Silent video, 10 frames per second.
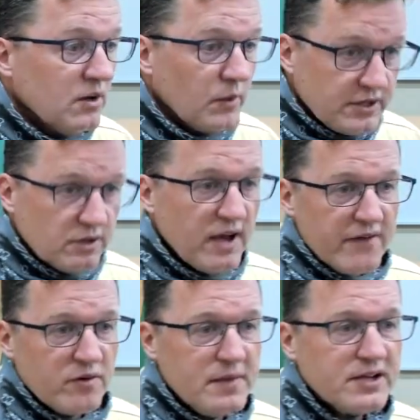We do
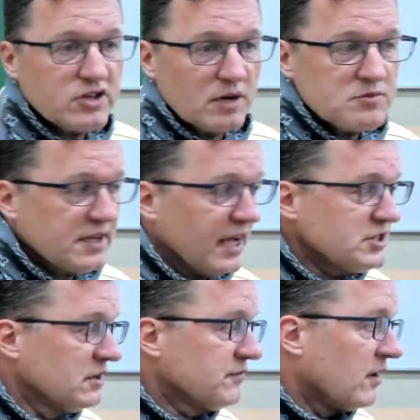have a midterm
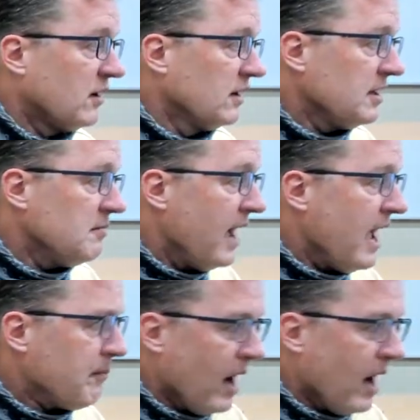scheduled for early May,